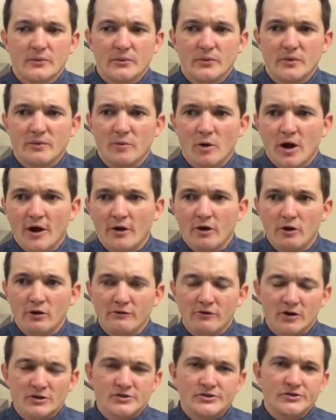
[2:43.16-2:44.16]
We brought all
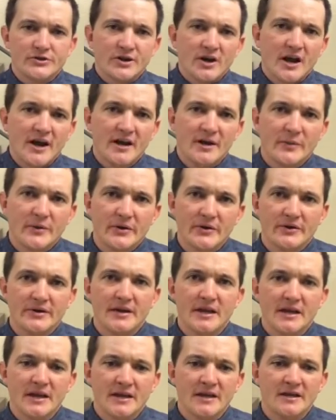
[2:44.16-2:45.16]
of our junior high up here
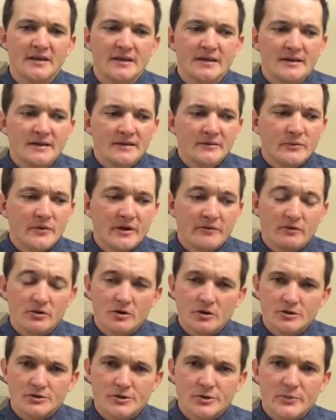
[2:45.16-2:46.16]
today. We have a
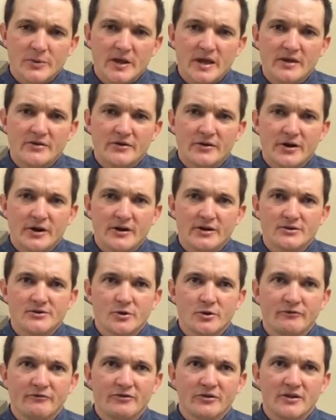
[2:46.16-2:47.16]
large group of eighth graders.
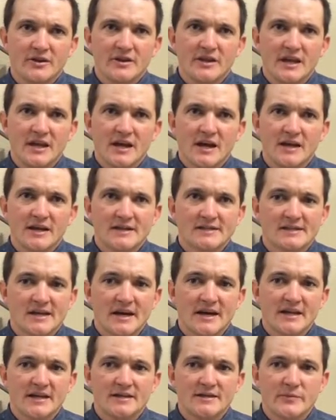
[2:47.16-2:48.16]
Hopefully they got
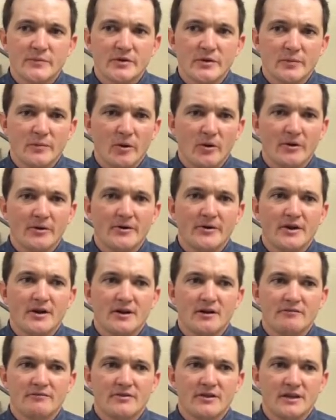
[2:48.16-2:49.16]
excited to be a part
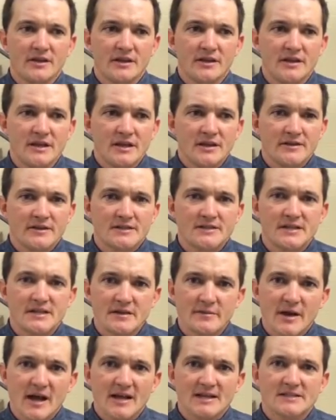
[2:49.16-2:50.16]
of the
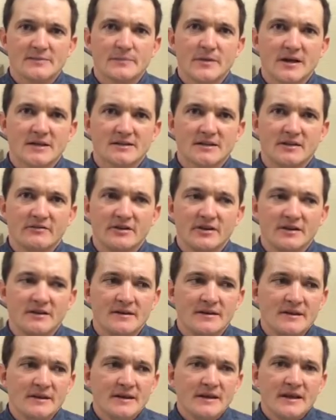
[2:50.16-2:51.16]
team aspect of it.
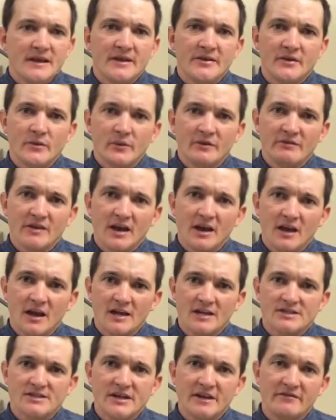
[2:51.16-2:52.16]
And then we've got a
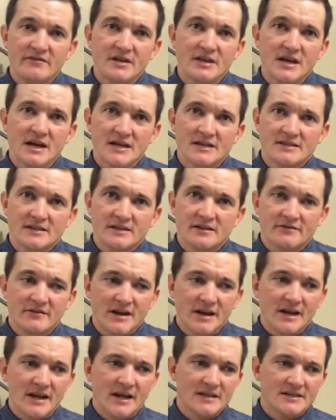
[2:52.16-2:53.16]
lot of JV guys that have
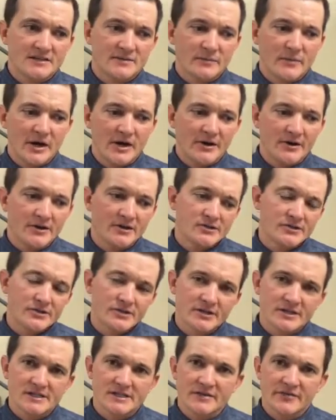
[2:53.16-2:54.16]
kind of had some minor
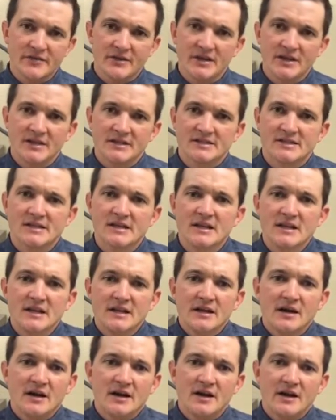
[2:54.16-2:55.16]
injuries and things
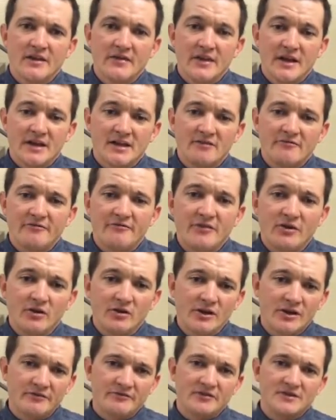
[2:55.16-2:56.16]
that can
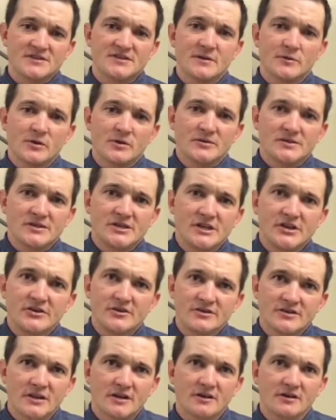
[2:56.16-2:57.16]
fill in for some of those
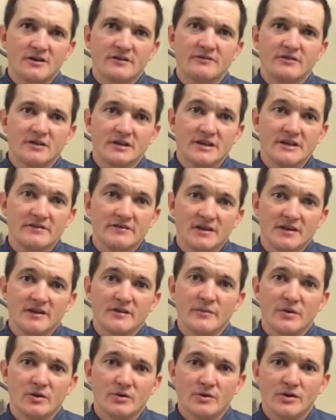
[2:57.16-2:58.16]
seniors that are leaving in
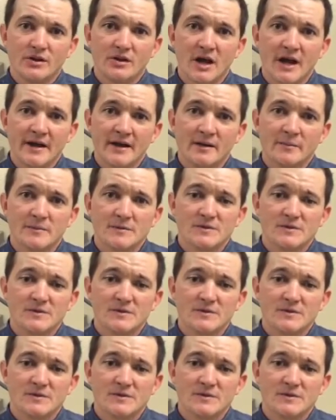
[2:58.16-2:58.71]
the middle of the lineup.